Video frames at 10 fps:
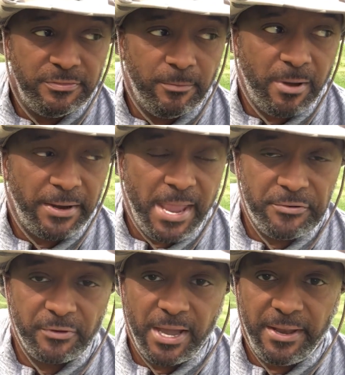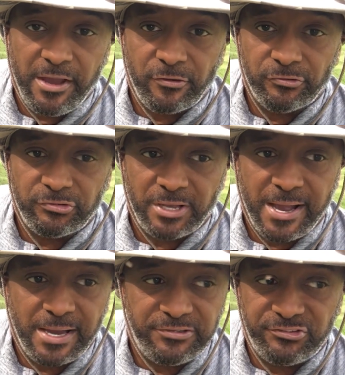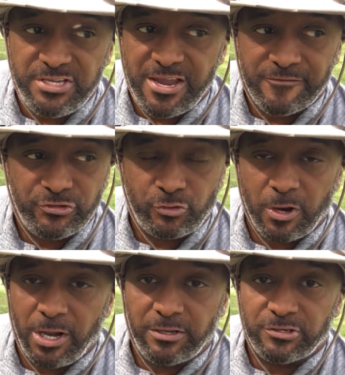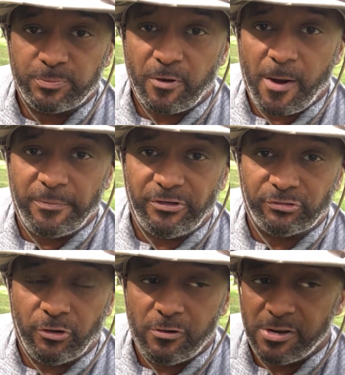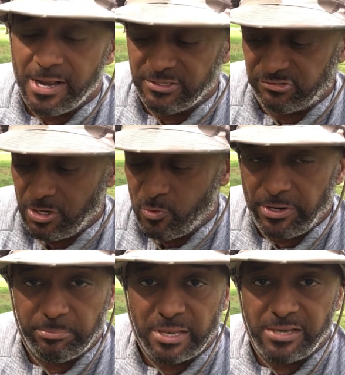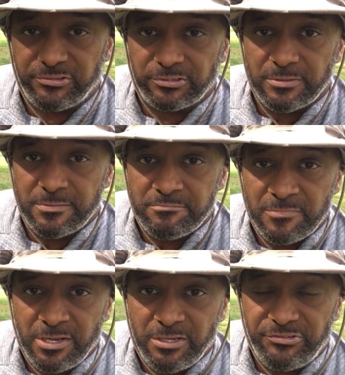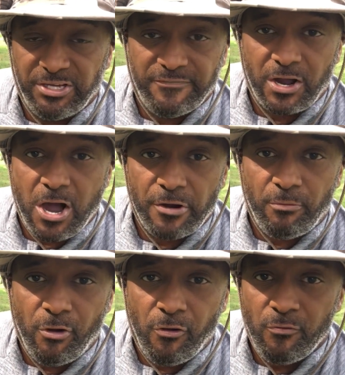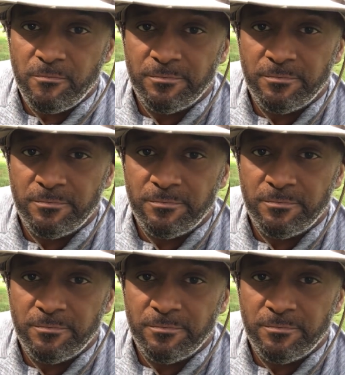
about 8 or 9 acres, I see every square inch of this property, so I set one in place, see if I caught a mole.